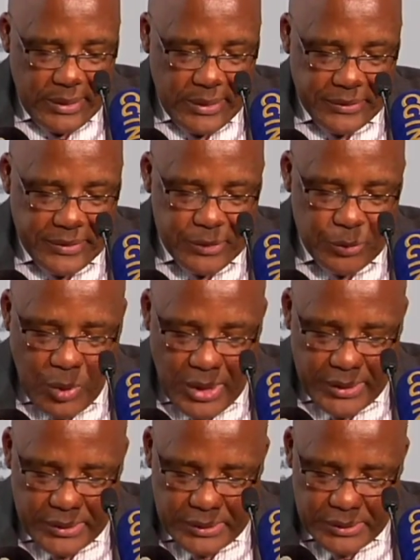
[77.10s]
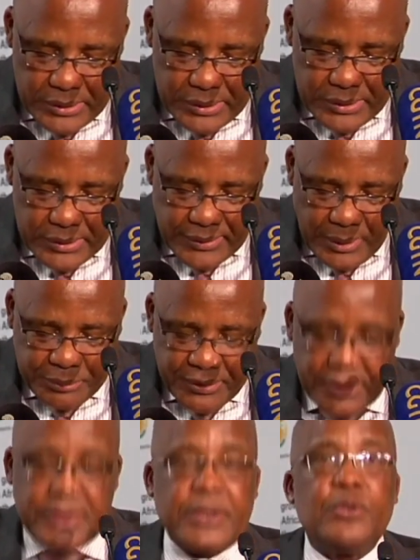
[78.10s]
31,
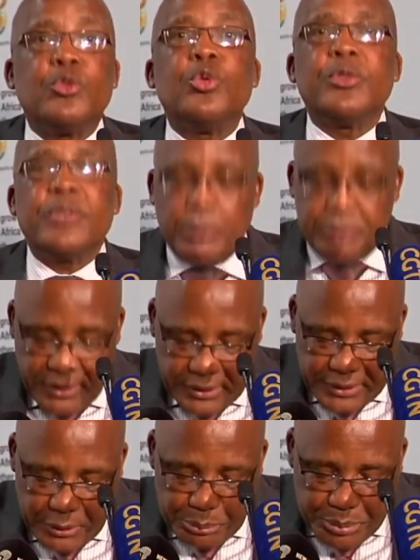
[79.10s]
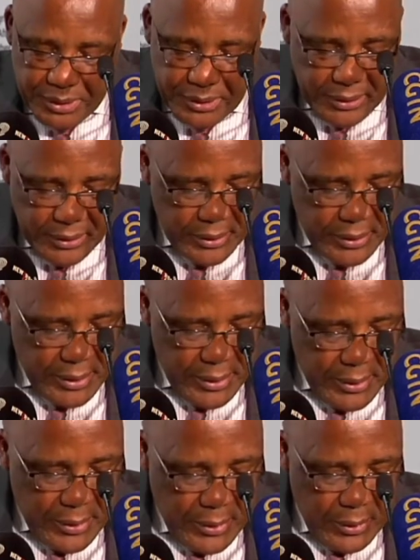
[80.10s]
subsection 2, subsection B
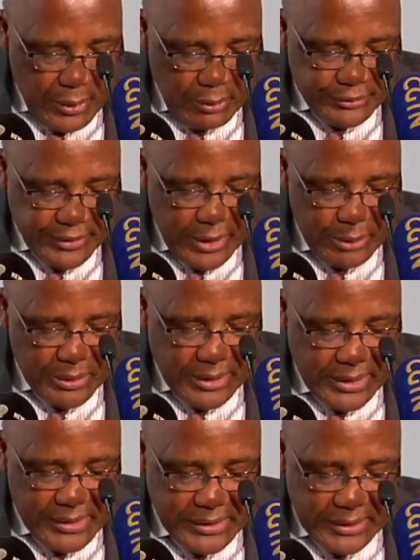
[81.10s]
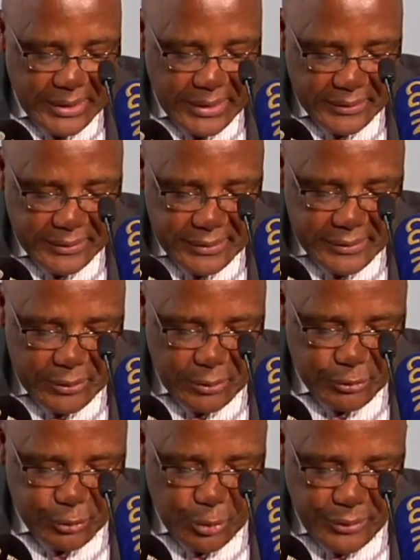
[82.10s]
of the Immigration Act 13
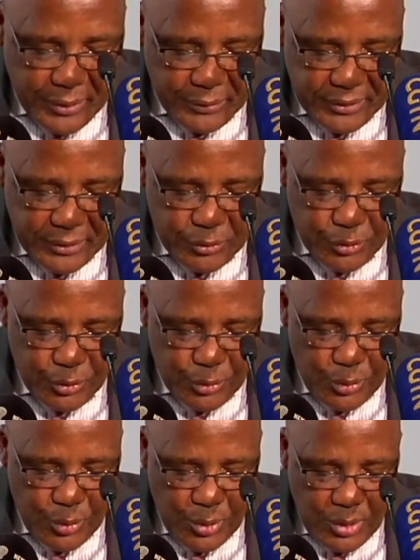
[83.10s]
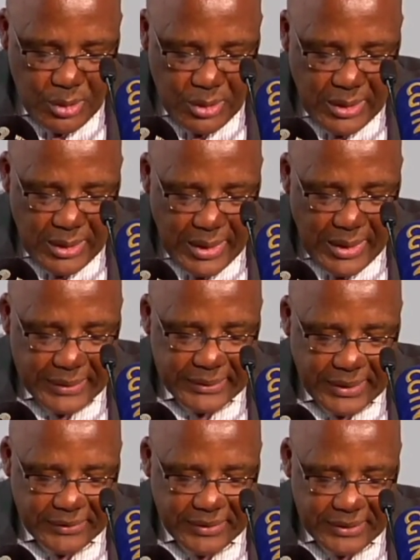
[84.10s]
of 2002
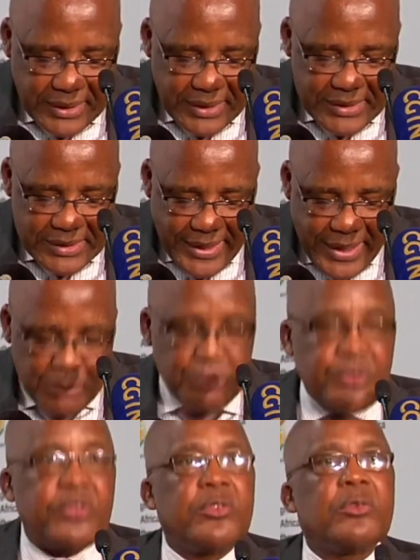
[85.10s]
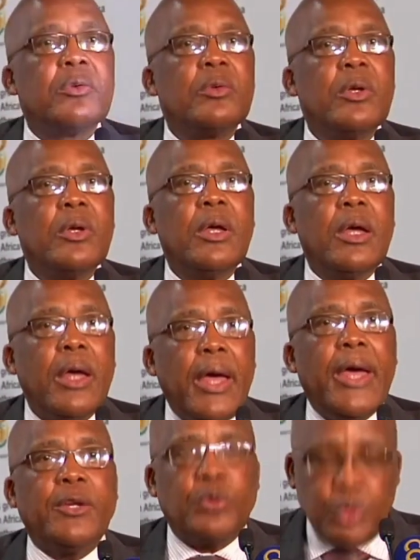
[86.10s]
under certain terms
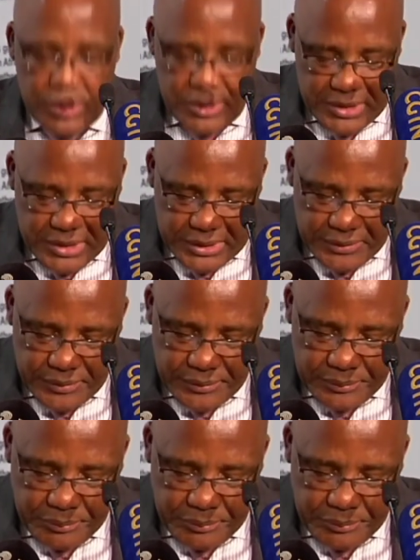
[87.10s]
and conditions.